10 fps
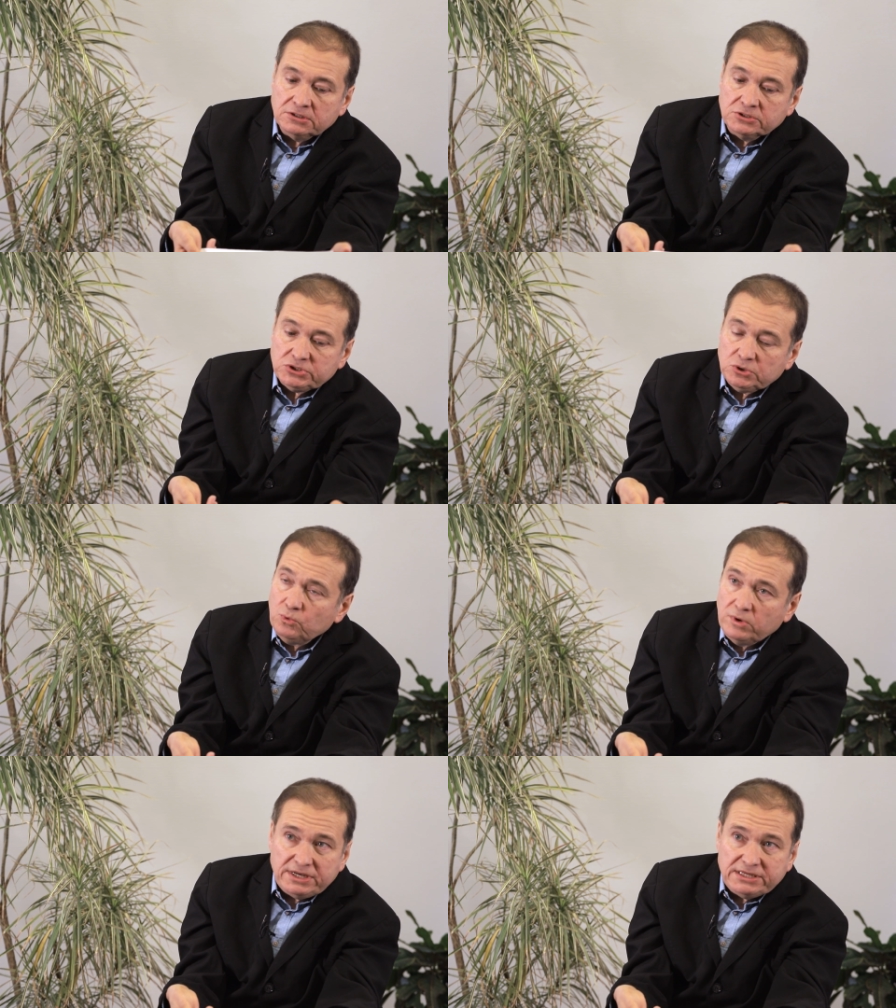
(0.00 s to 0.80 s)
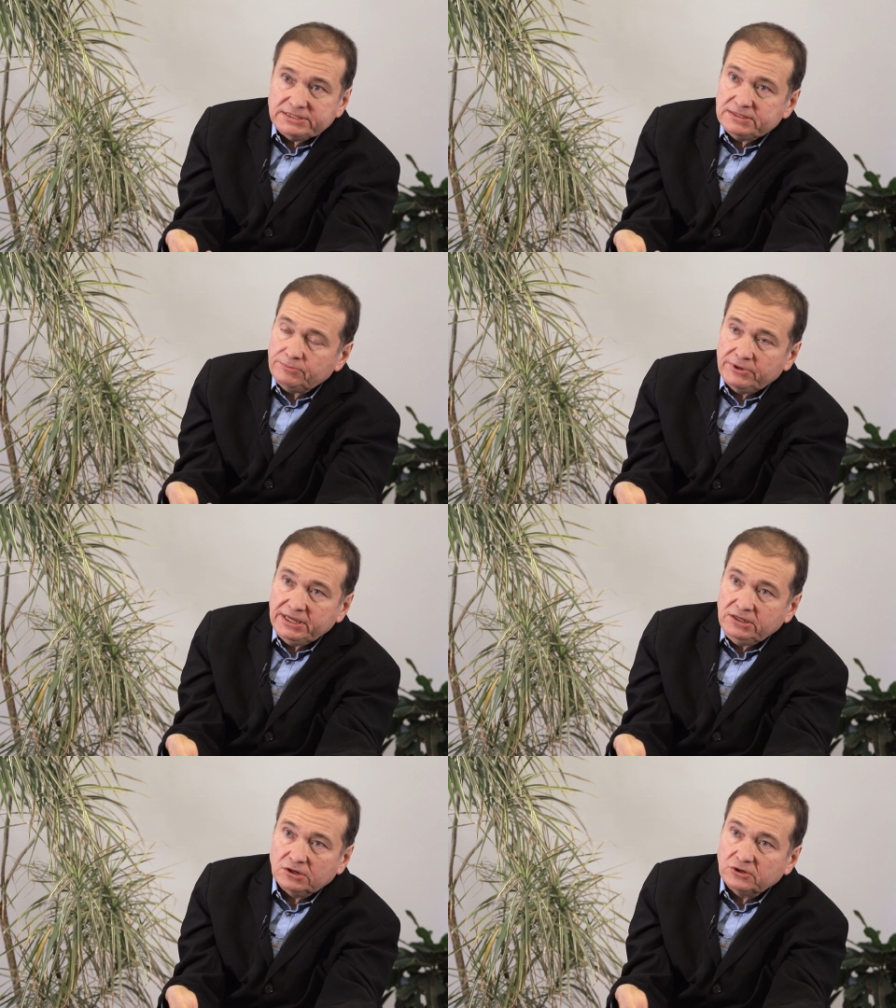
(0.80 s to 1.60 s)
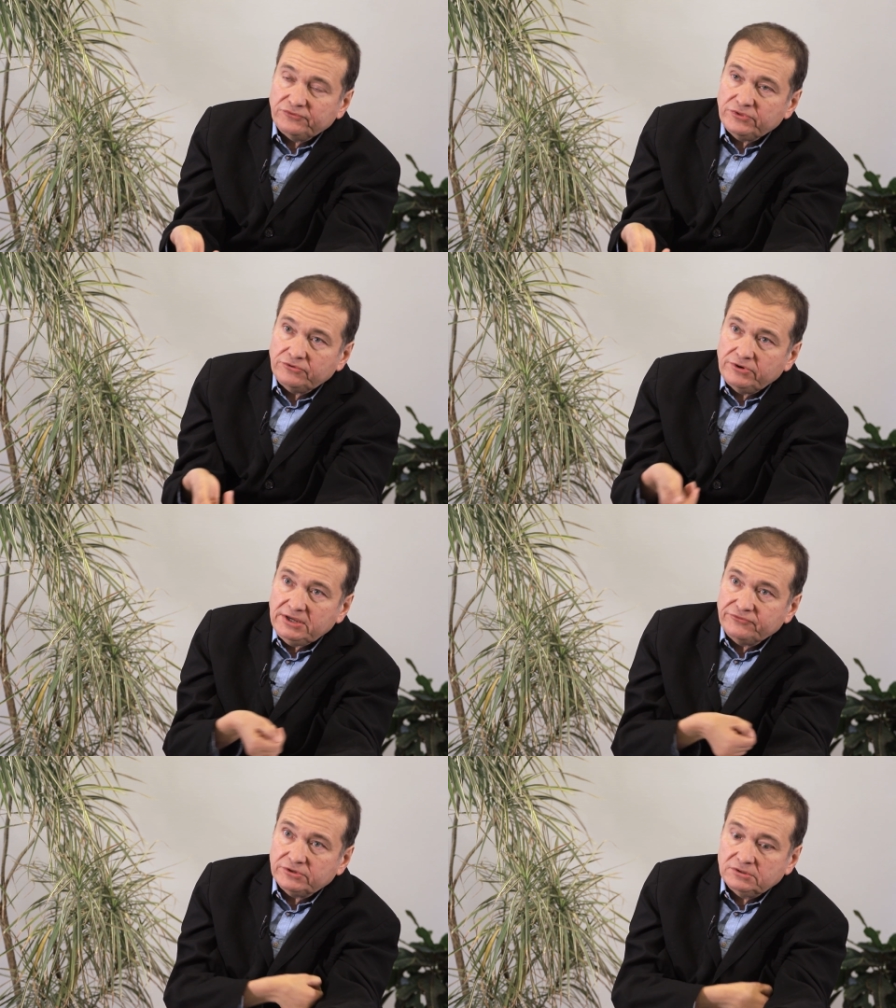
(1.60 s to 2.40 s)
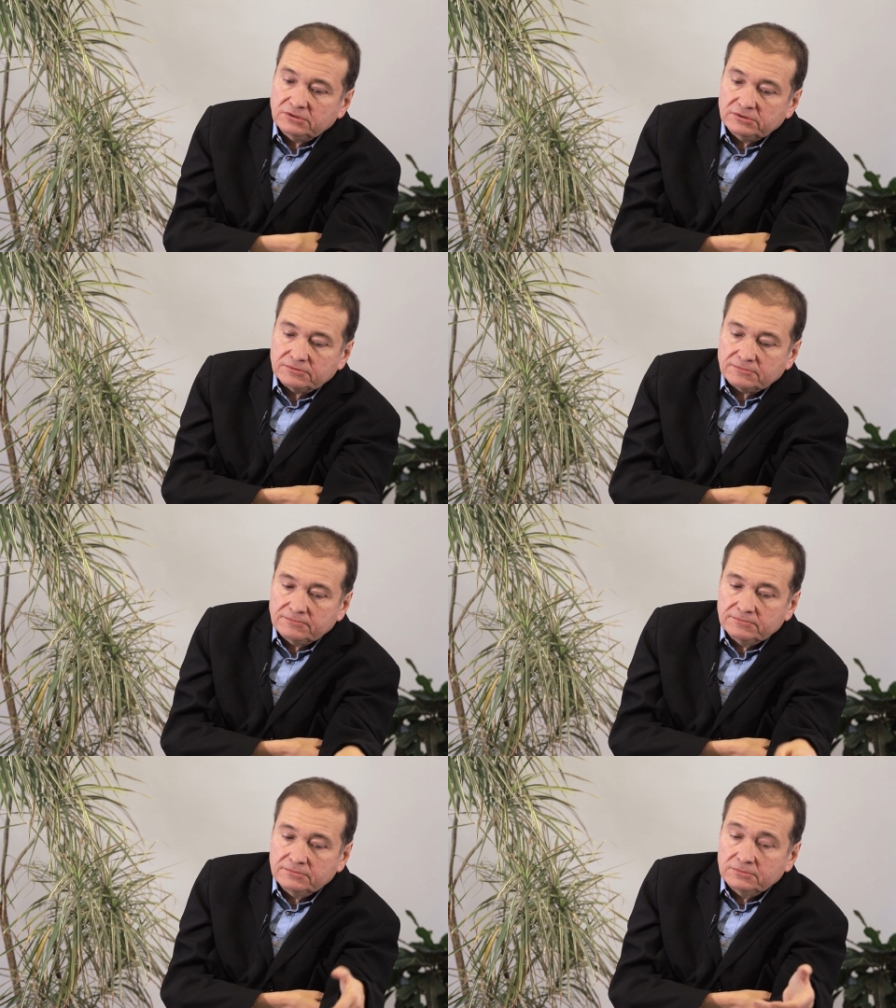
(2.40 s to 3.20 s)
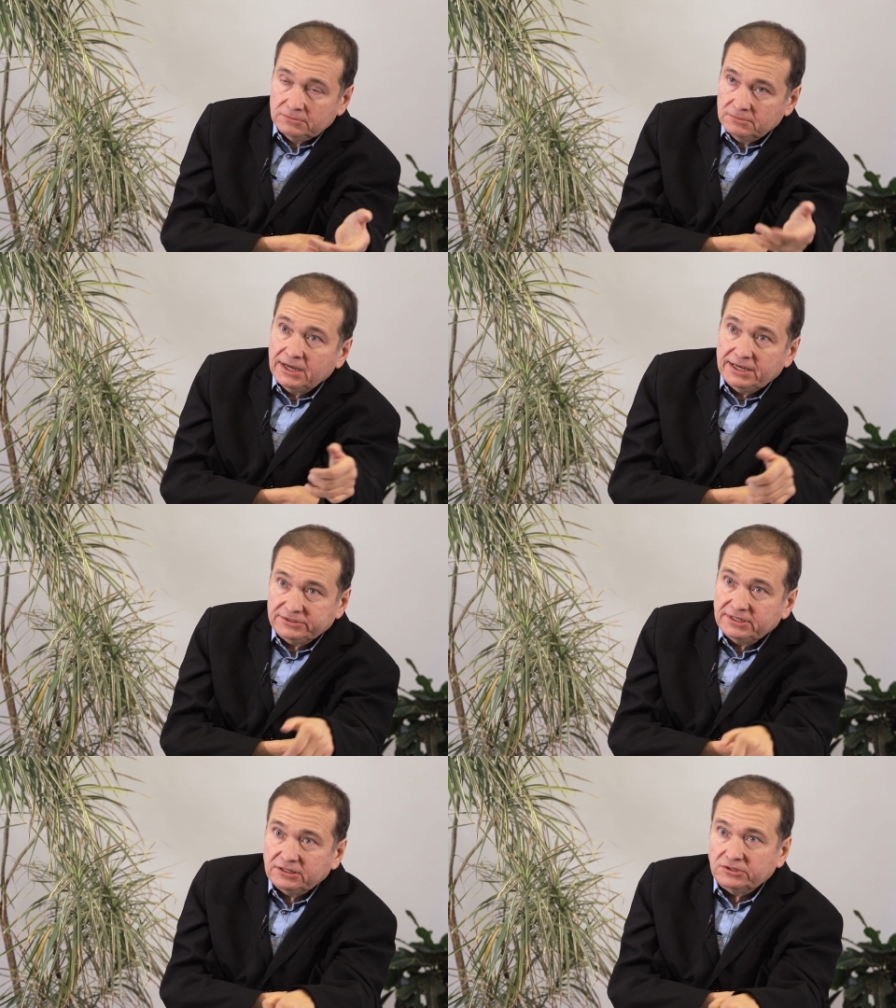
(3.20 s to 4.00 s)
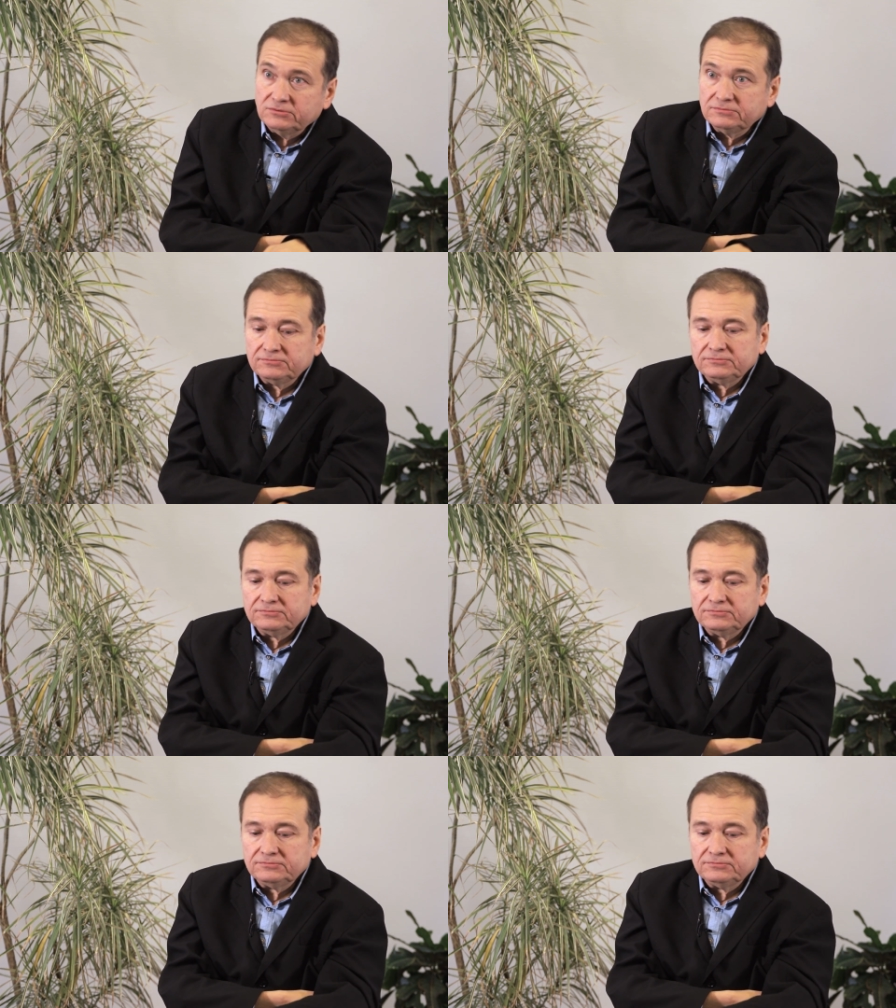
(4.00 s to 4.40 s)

So what is the brain of the raven? I'll tell you.